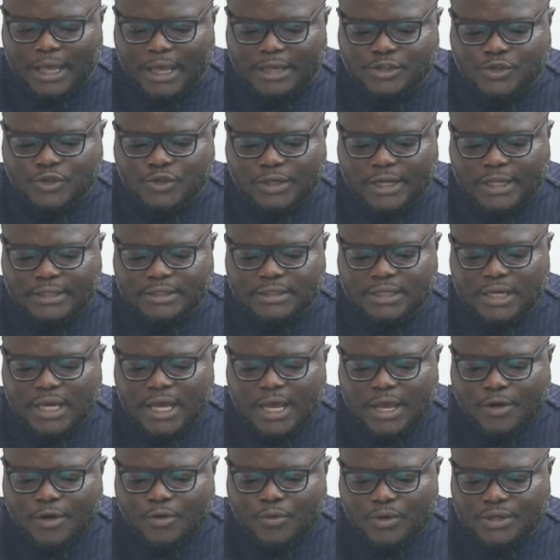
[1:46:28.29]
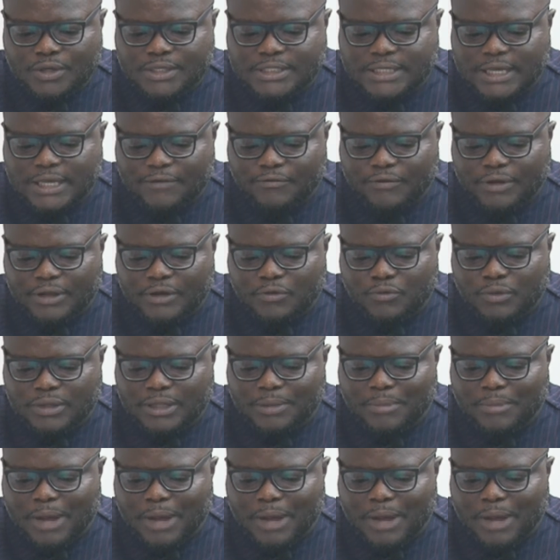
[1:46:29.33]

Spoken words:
A student who was saving with a